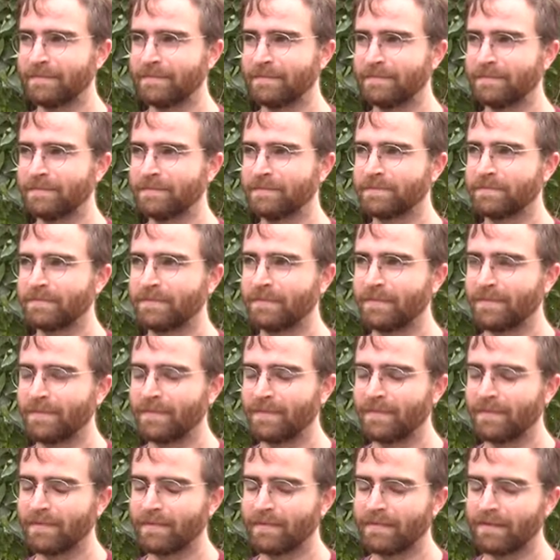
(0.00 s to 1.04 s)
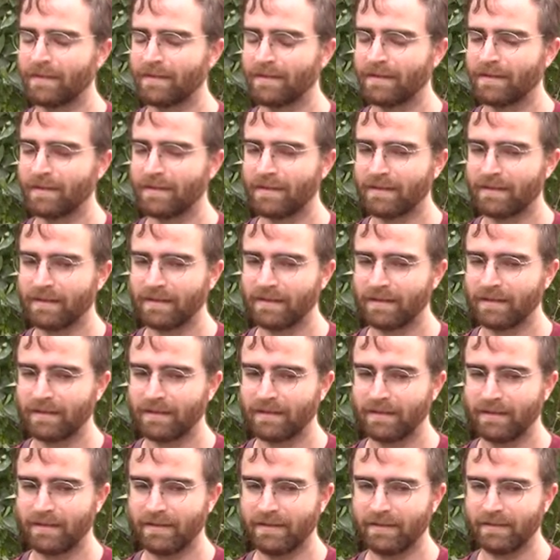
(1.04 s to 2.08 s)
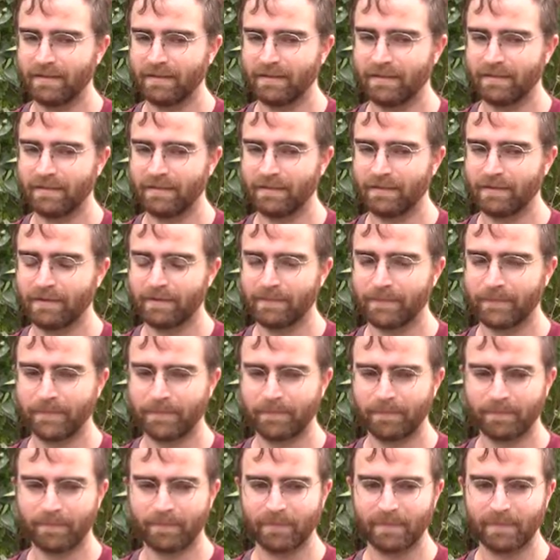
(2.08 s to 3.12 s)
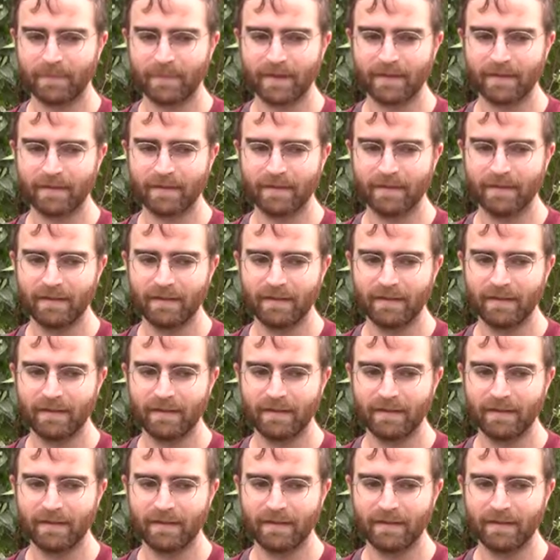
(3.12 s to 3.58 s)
Nothing is said.